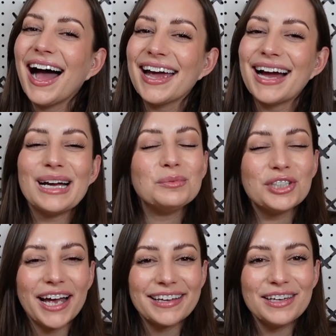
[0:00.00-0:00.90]
Hi, I'm
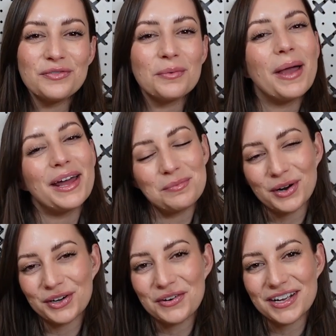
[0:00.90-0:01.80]
Jackie from Adam
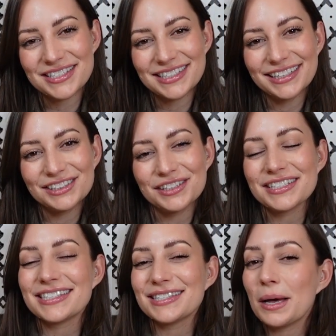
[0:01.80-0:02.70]
Heart Cross Stitch, and
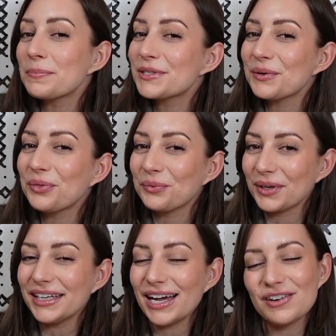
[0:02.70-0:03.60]
this is episode
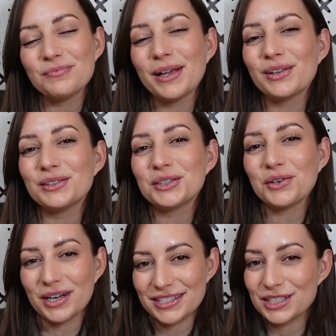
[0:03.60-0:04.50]
3 of my Learn to
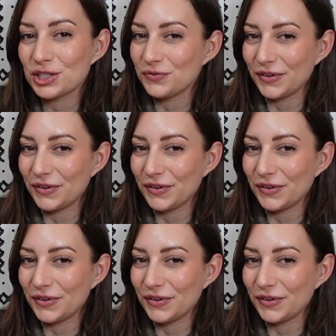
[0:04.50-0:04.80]
Cross Stitch